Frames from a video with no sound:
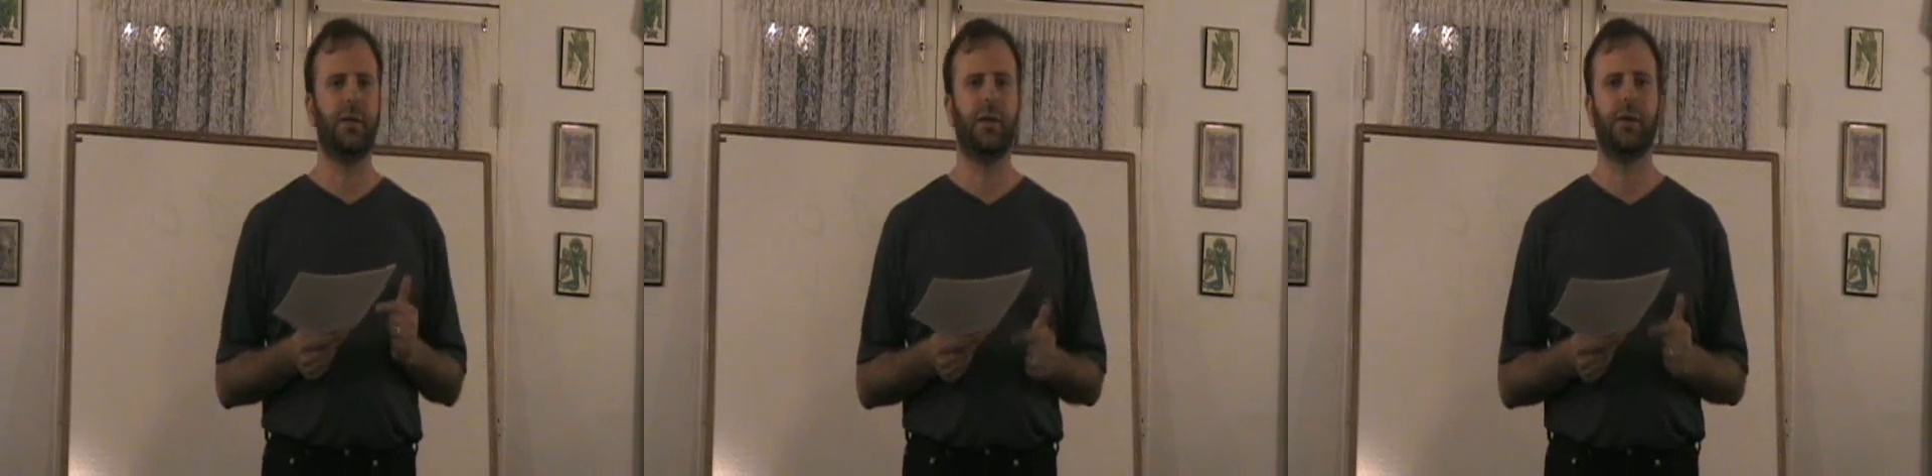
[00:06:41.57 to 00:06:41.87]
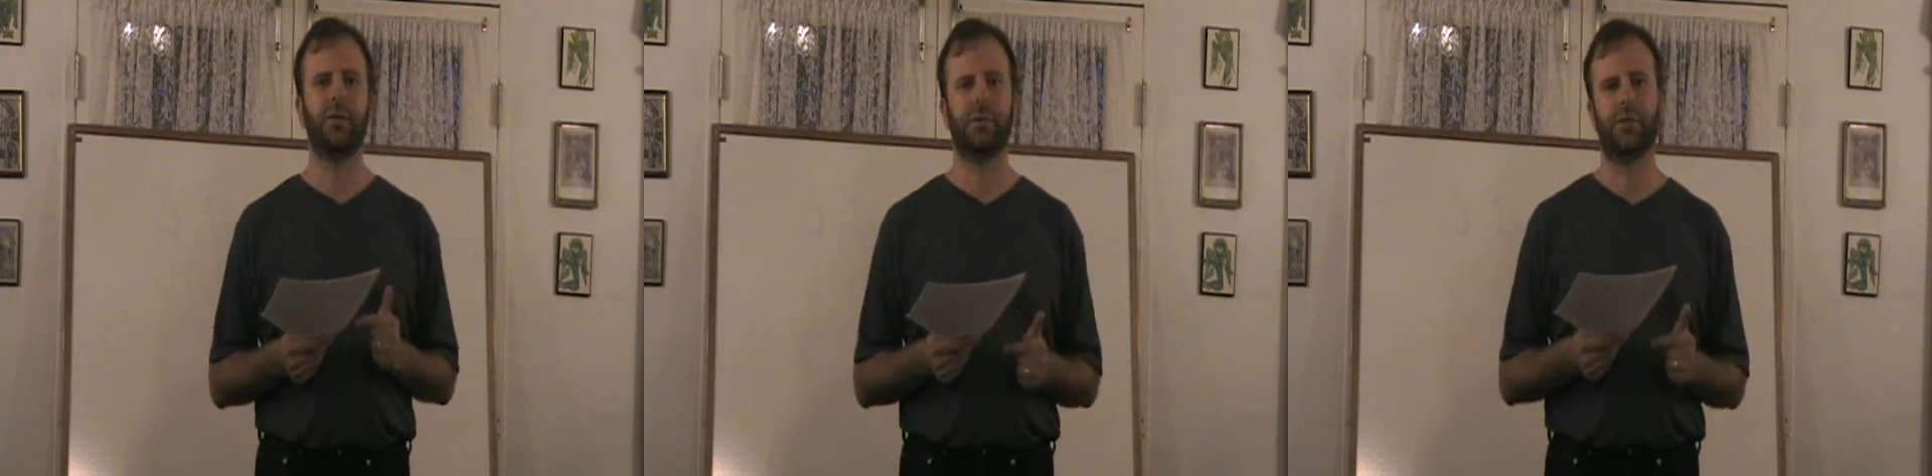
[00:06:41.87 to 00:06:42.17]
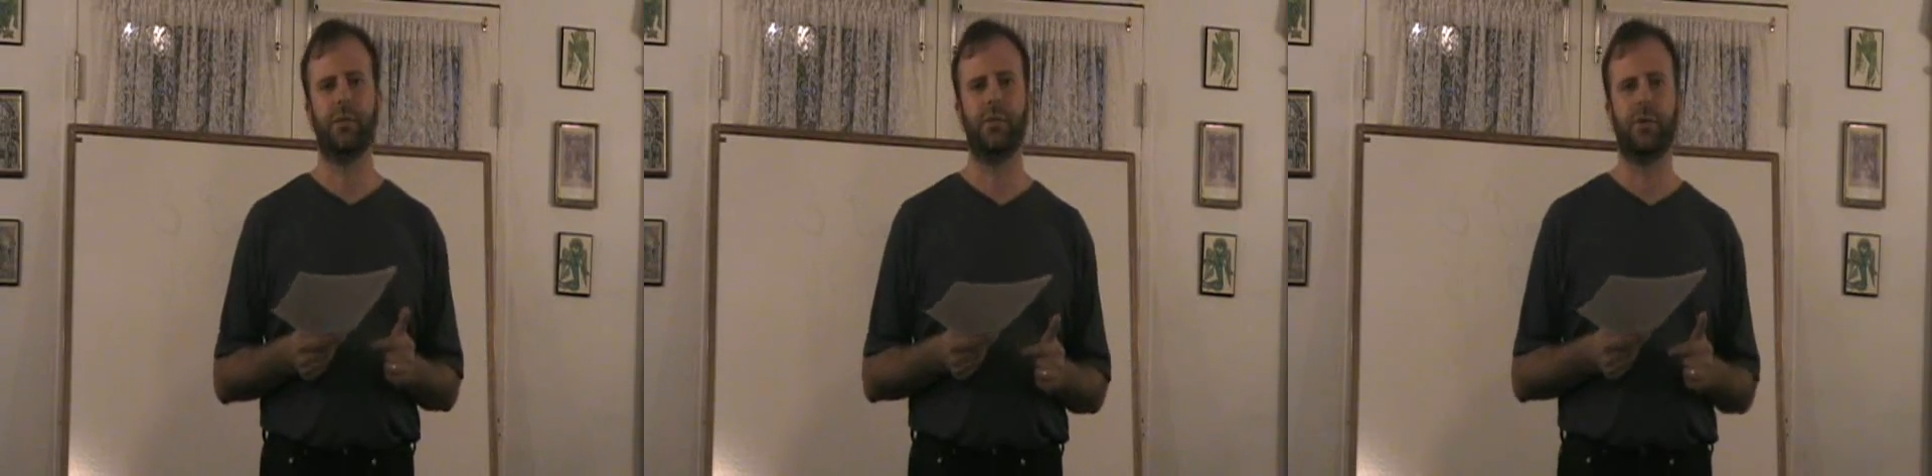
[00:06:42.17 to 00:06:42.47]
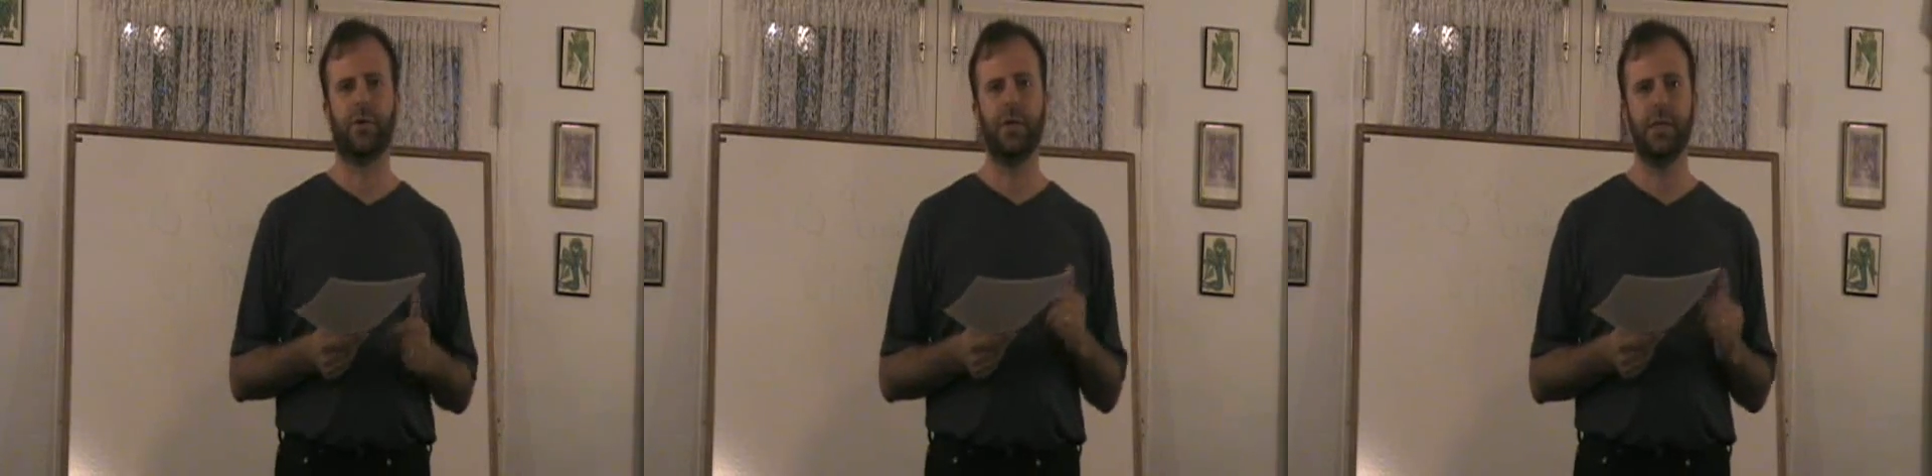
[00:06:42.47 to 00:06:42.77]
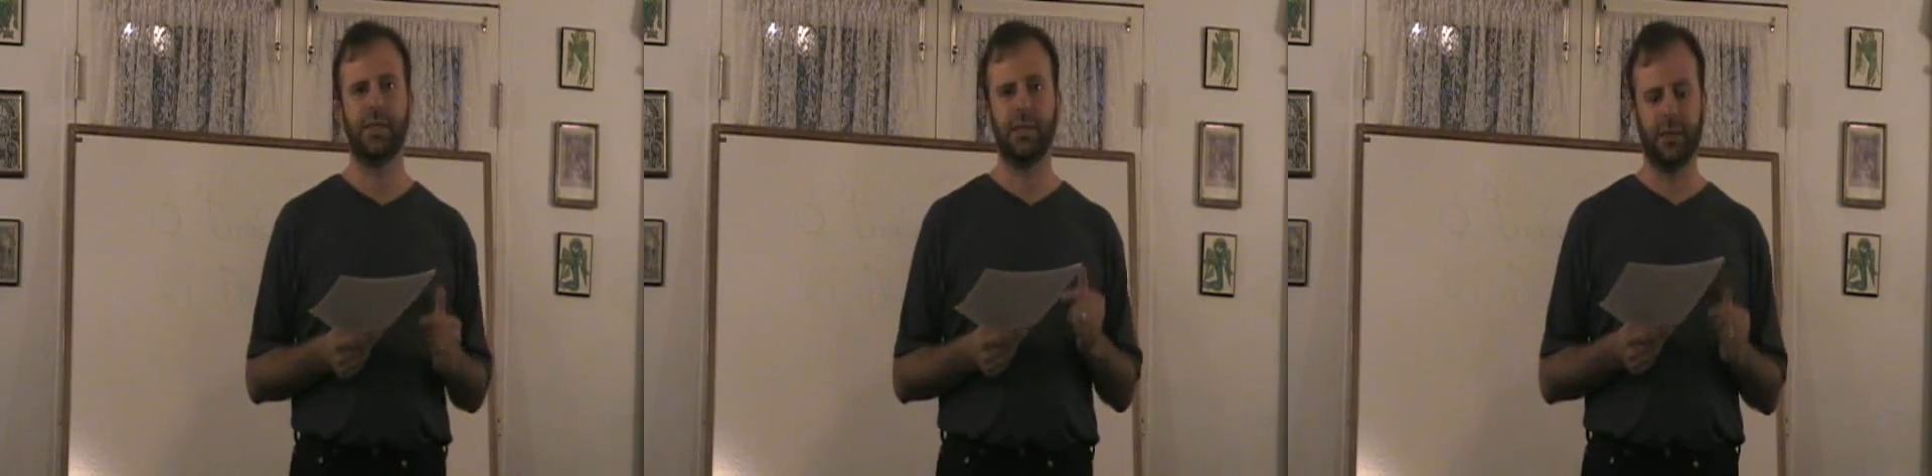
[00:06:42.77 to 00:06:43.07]
nach will sé fuair,
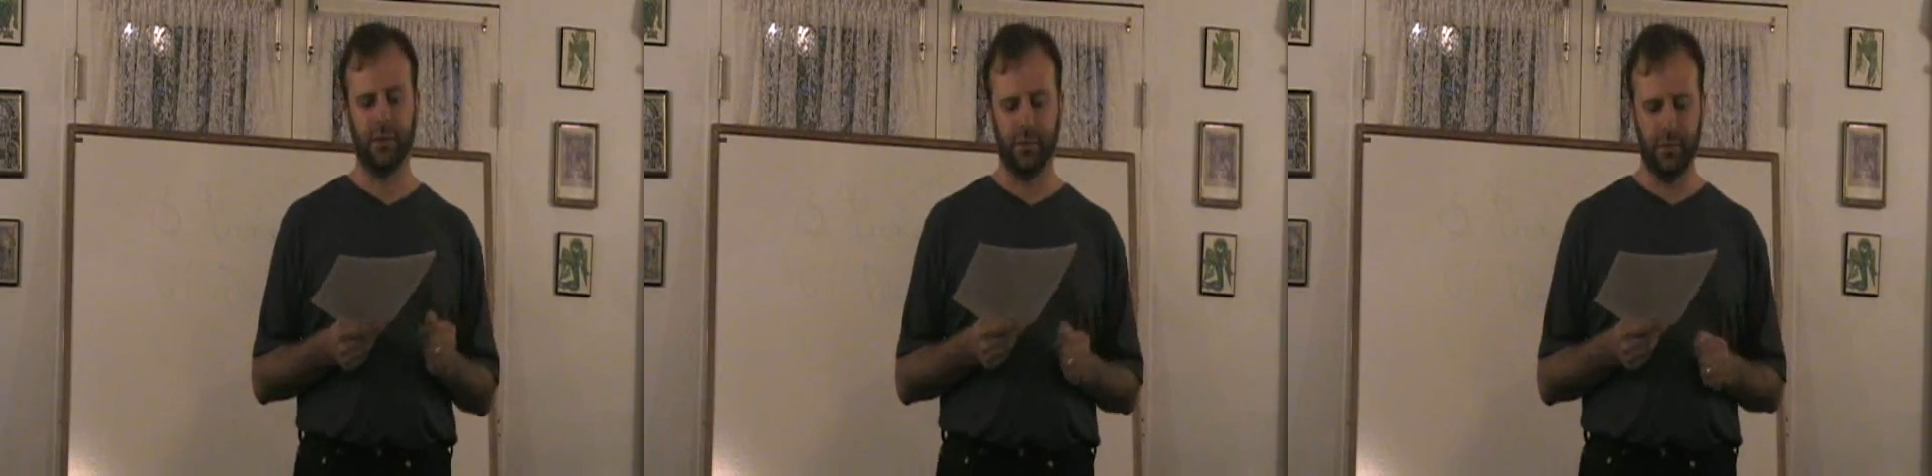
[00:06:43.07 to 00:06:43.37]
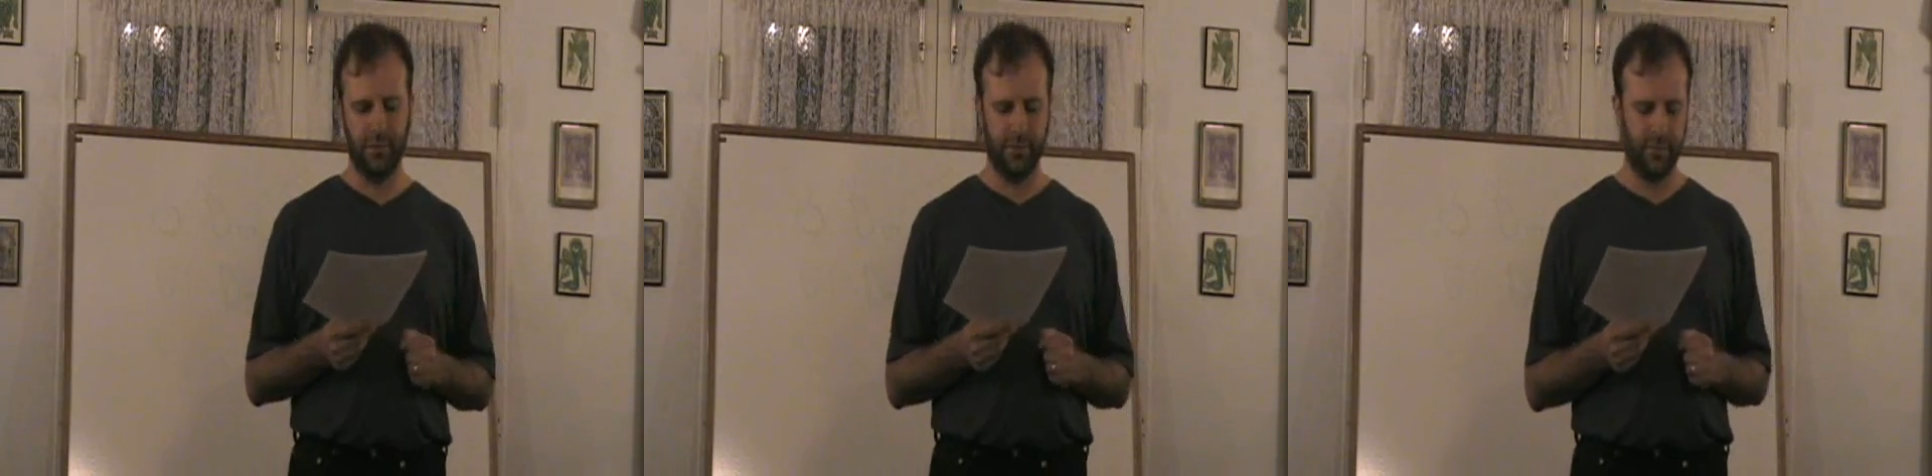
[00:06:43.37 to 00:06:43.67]
isn't it cold?